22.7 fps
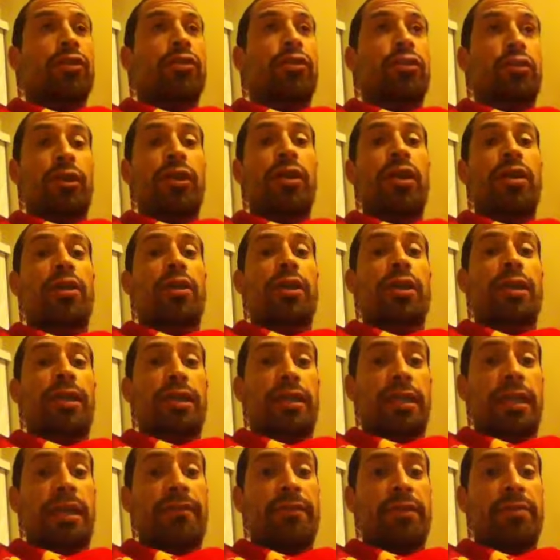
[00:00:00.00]

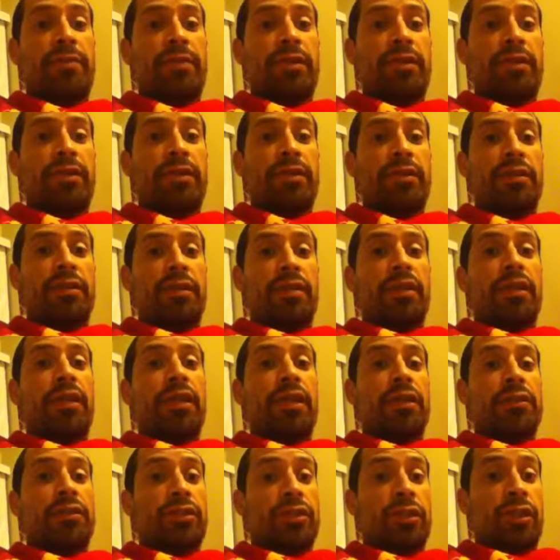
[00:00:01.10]
311 million
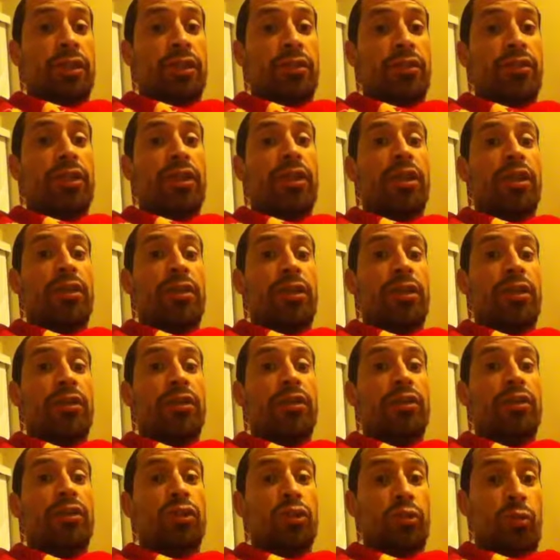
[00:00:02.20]
is
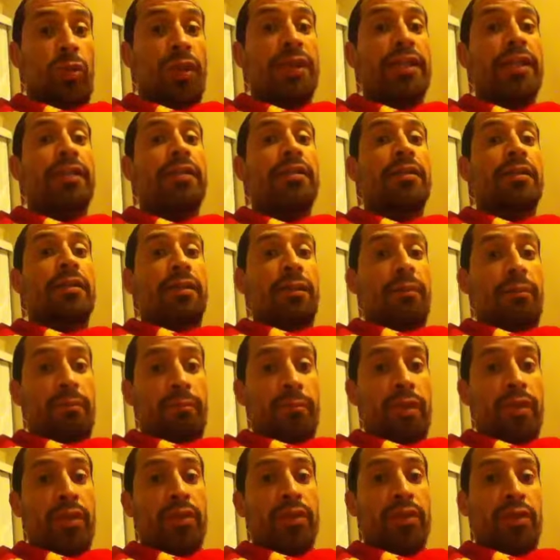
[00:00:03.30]
320
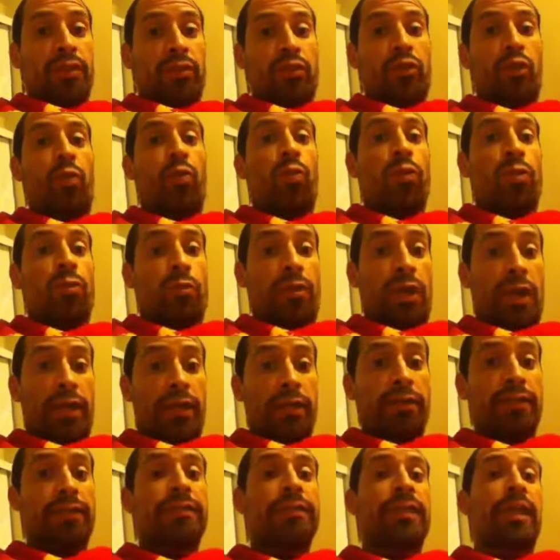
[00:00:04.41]
million. So we're right on
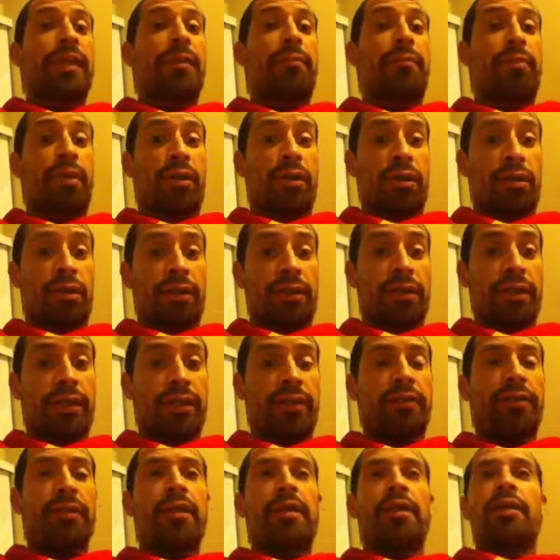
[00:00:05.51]
the same par,
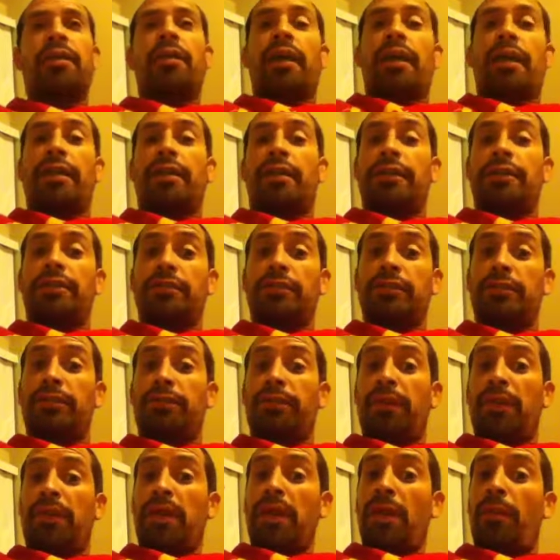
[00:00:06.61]
okay? And this is a
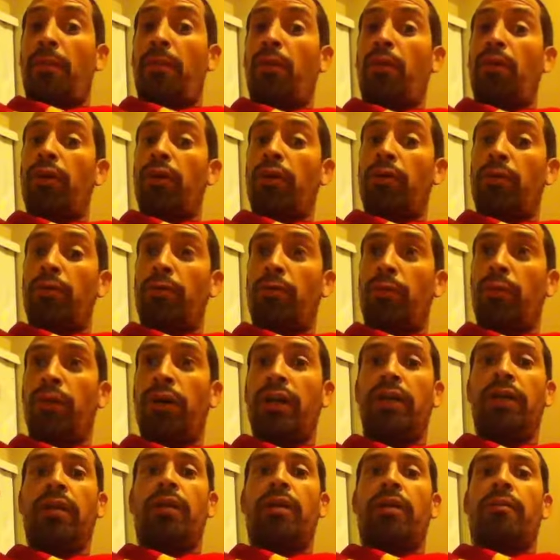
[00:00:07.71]
very important
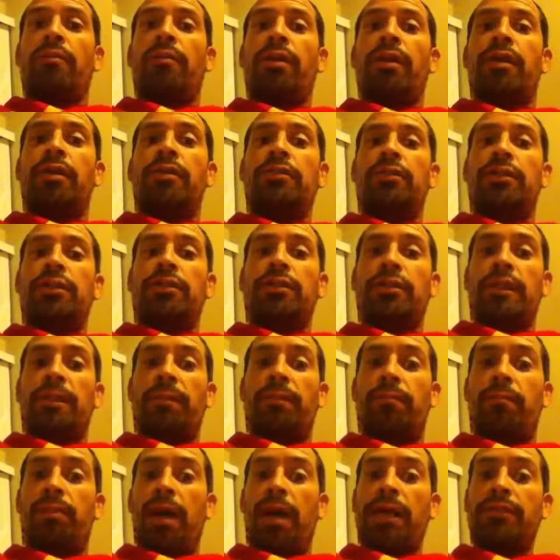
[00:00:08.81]
point because it's
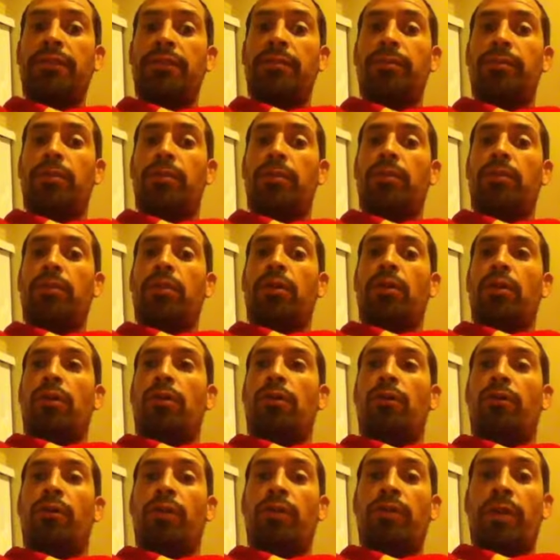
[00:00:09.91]
impossible
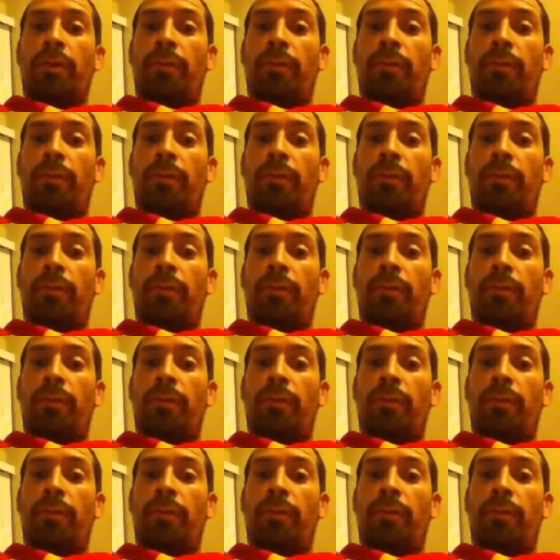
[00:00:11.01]
for the